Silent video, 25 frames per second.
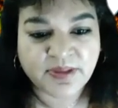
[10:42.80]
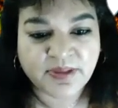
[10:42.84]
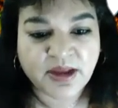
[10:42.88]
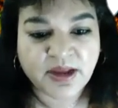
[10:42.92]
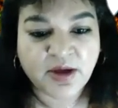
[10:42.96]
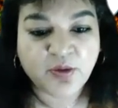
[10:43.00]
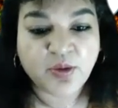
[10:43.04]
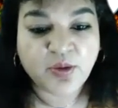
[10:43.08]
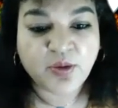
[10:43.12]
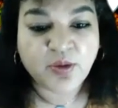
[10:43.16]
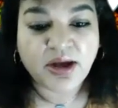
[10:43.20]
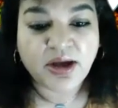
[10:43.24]

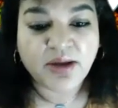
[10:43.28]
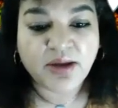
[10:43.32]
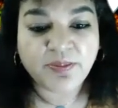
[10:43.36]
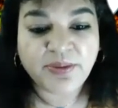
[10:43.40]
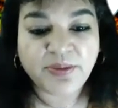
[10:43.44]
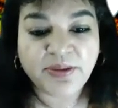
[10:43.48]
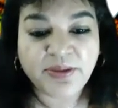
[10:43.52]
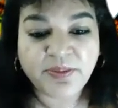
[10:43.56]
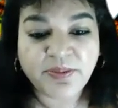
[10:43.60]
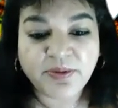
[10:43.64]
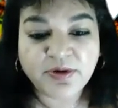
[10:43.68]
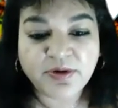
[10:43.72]
Well,
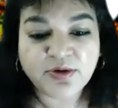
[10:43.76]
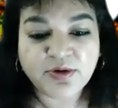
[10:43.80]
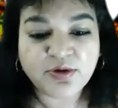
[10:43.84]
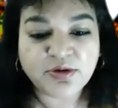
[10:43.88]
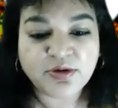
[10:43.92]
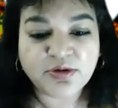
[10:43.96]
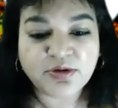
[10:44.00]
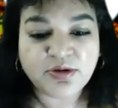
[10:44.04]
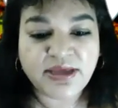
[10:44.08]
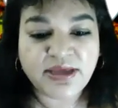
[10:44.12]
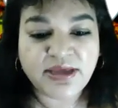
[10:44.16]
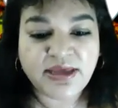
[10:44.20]
people who
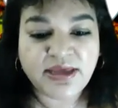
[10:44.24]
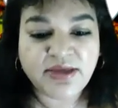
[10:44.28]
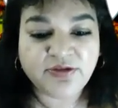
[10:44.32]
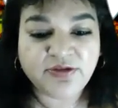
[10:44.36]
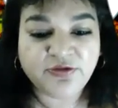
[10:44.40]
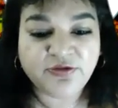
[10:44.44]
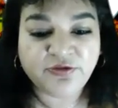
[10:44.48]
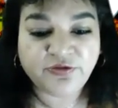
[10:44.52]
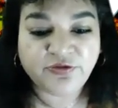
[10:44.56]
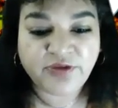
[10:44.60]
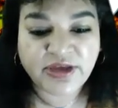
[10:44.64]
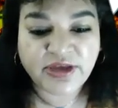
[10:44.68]
eat
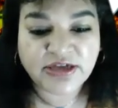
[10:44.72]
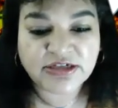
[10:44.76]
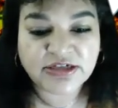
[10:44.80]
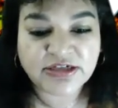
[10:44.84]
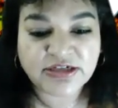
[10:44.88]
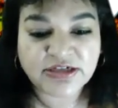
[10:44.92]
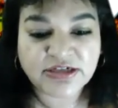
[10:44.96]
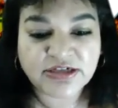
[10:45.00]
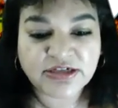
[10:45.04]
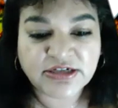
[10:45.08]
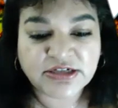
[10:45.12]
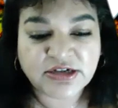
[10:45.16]
fish
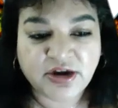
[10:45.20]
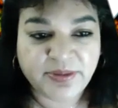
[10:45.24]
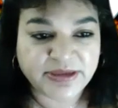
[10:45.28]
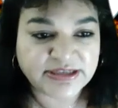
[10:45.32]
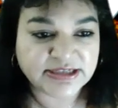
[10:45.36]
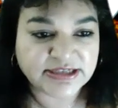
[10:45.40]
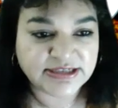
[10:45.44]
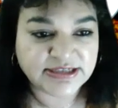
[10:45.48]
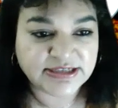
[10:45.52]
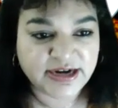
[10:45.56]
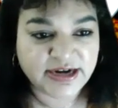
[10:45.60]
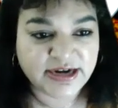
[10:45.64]
are
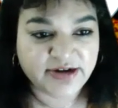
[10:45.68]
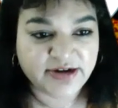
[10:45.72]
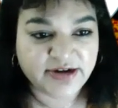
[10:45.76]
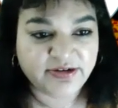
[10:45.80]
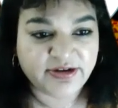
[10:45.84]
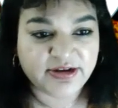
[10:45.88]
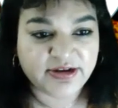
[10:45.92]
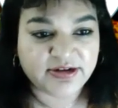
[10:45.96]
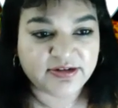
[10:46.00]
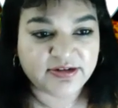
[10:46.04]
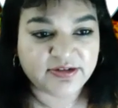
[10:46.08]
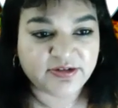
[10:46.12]

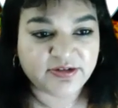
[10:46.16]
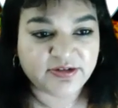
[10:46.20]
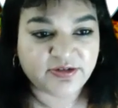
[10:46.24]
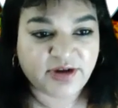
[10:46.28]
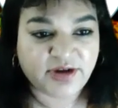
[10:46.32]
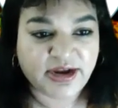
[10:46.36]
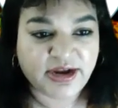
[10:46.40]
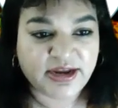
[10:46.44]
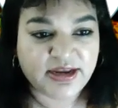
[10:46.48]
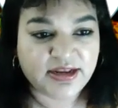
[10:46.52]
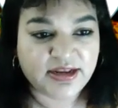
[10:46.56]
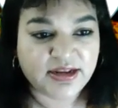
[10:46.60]
pescatarians,
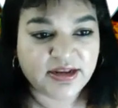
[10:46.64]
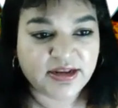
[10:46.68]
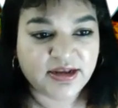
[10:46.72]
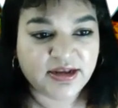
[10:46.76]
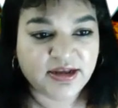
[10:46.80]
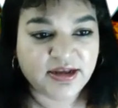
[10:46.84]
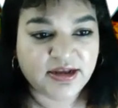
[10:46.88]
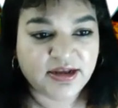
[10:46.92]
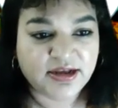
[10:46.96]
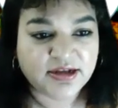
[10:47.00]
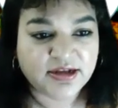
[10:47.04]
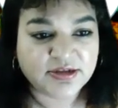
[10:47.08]
right?
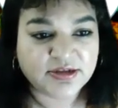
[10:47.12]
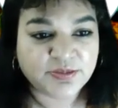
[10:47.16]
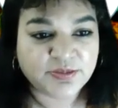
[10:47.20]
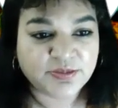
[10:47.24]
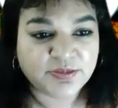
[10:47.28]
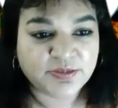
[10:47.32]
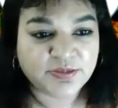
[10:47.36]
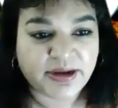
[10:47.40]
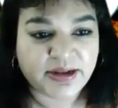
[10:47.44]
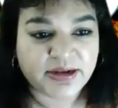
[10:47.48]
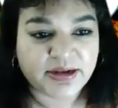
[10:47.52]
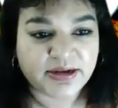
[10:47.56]

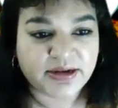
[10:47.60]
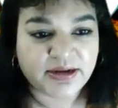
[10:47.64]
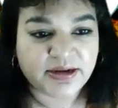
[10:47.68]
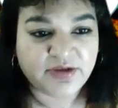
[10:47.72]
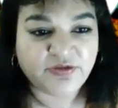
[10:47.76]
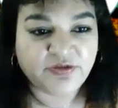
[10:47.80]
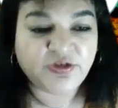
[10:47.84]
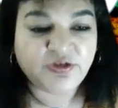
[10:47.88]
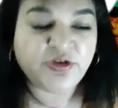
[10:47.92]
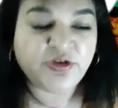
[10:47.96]
But if you